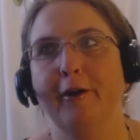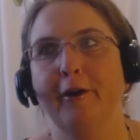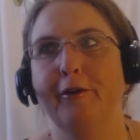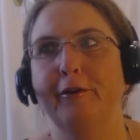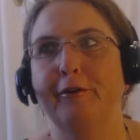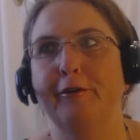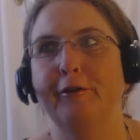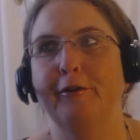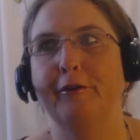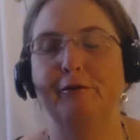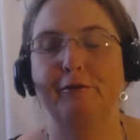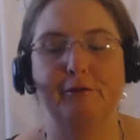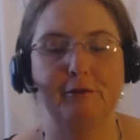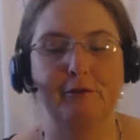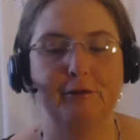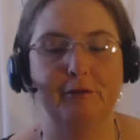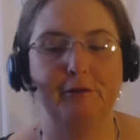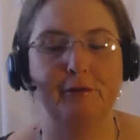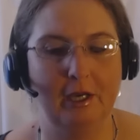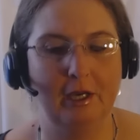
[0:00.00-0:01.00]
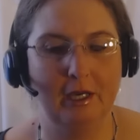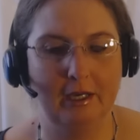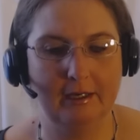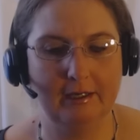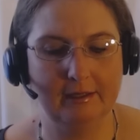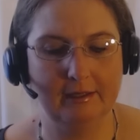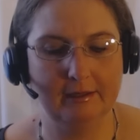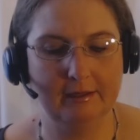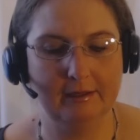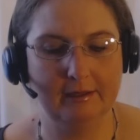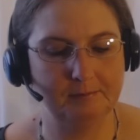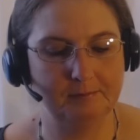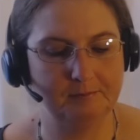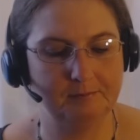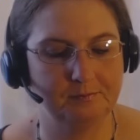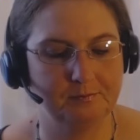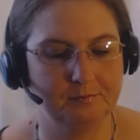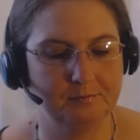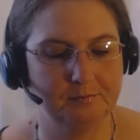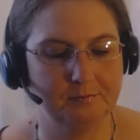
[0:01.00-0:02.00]
of
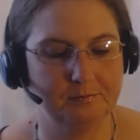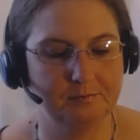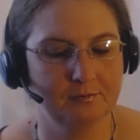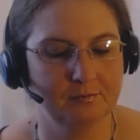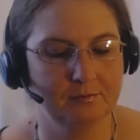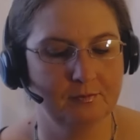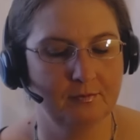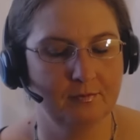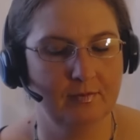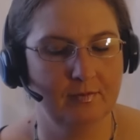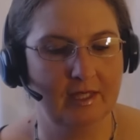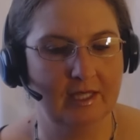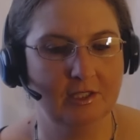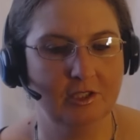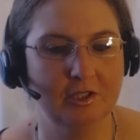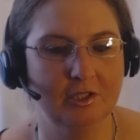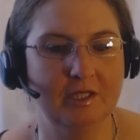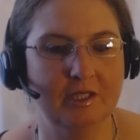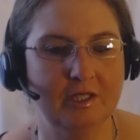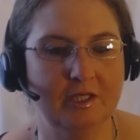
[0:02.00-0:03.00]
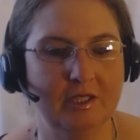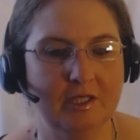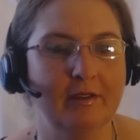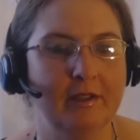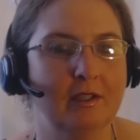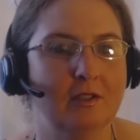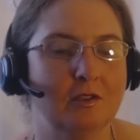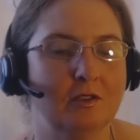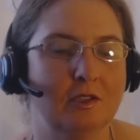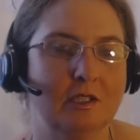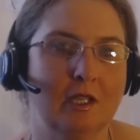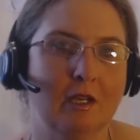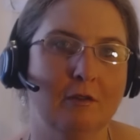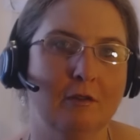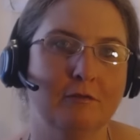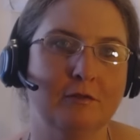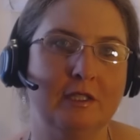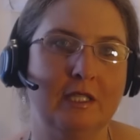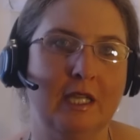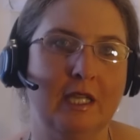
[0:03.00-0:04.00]
um, just having those
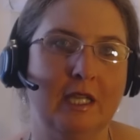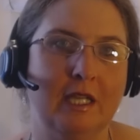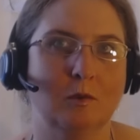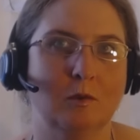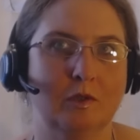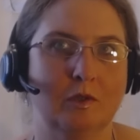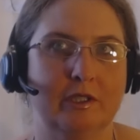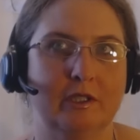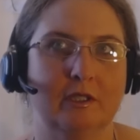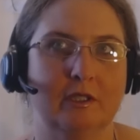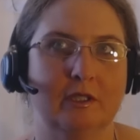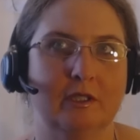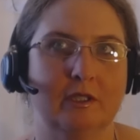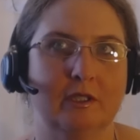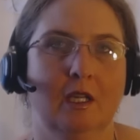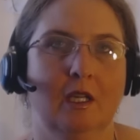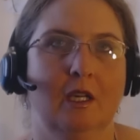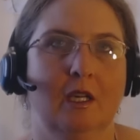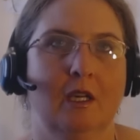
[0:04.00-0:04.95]
self-doubts,